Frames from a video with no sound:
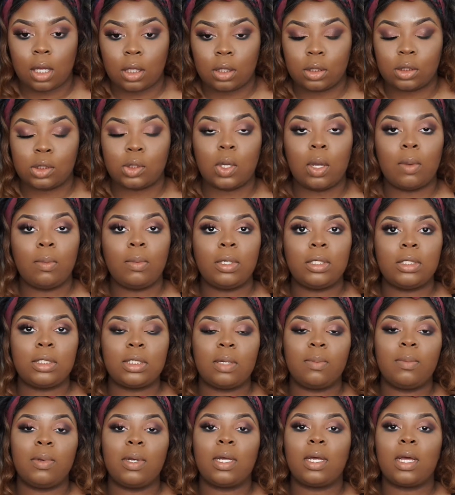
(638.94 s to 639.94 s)
So I'm gonna
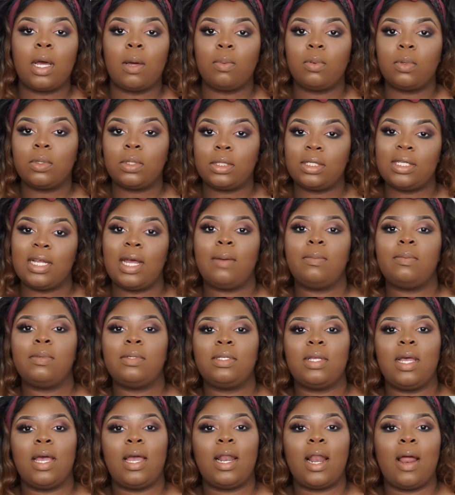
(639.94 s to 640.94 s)
skip a couple
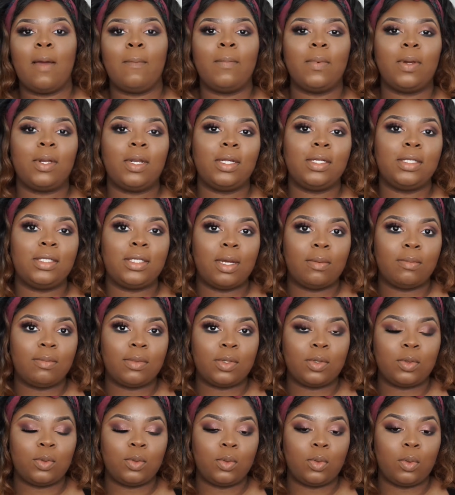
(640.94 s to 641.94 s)
steps and I'm gonna
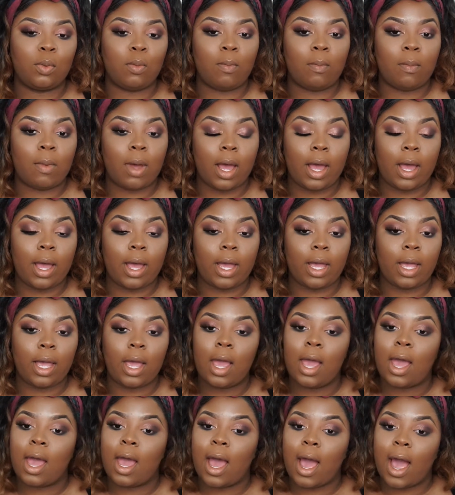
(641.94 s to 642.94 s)
jump to my
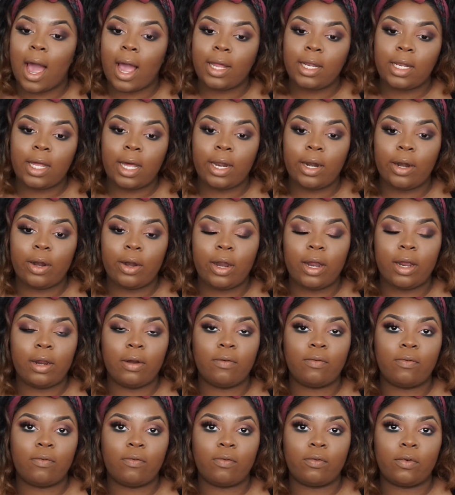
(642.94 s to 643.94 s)
highlighter
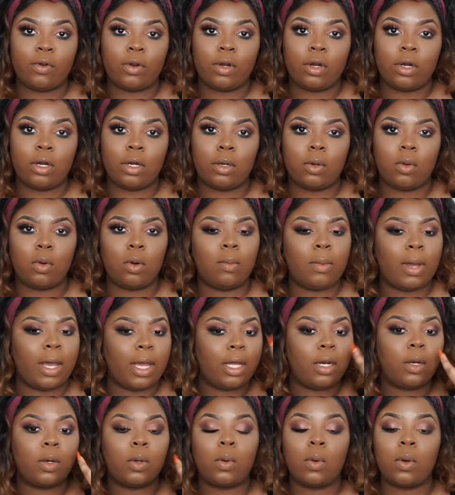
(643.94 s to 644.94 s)
and or
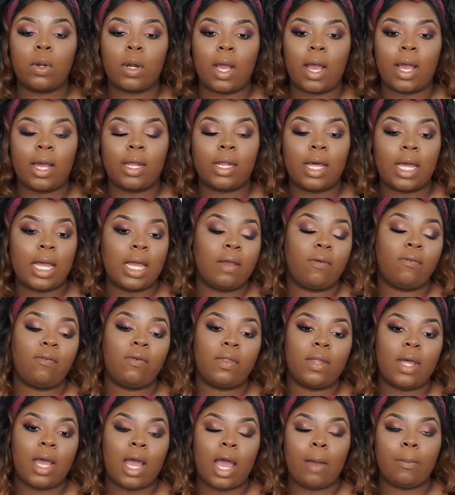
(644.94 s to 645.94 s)
my inner corner highlight, and
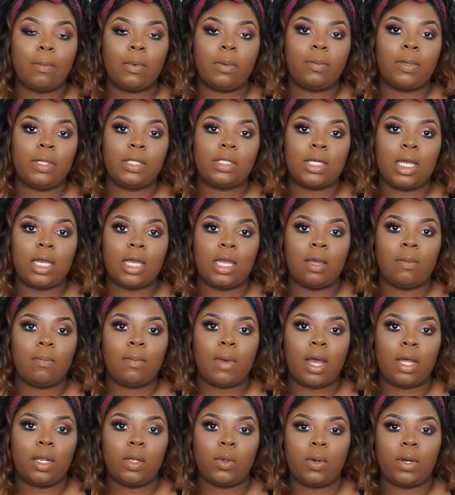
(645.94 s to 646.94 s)
for that I'm gonna be taking
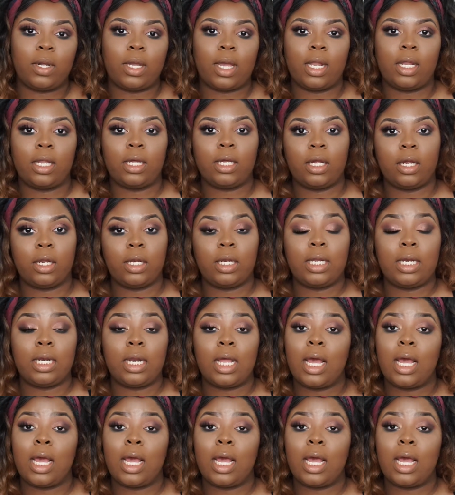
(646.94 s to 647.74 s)
my L'Oreal Gilded